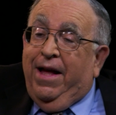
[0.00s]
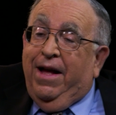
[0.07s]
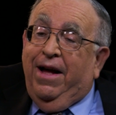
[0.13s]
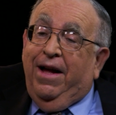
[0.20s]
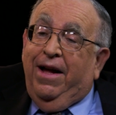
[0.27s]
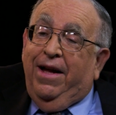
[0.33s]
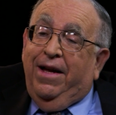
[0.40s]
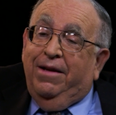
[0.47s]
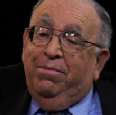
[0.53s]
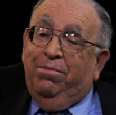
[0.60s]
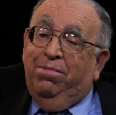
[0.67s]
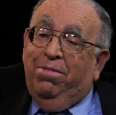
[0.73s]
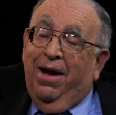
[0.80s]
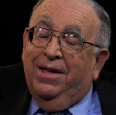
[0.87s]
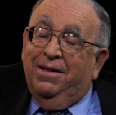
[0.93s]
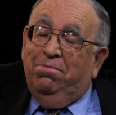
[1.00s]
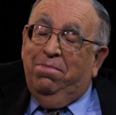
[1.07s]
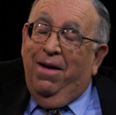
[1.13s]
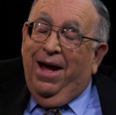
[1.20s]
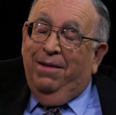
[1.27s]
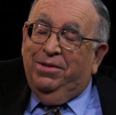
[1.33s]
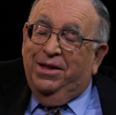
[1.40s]

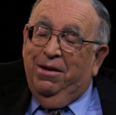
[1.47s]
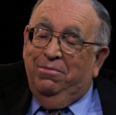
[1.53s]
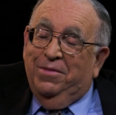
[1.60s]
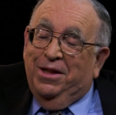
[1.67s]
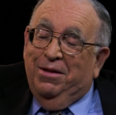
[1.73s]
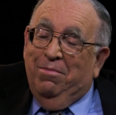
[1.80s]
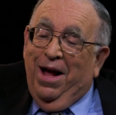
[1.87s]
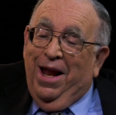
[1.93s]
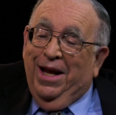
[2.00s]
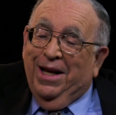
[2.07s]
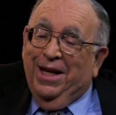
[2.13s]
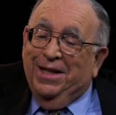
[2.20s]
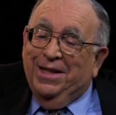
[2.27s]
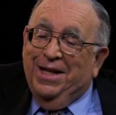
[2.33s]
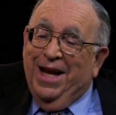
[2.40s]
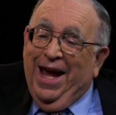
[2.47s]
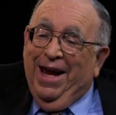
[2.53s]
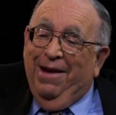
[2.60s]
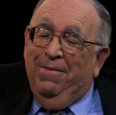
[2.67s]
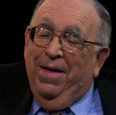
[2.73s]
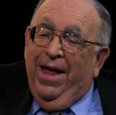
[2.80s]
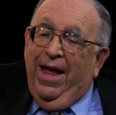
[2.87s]
perhaps something symbolic in his
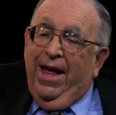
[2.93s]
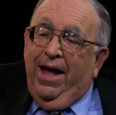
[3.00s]
name.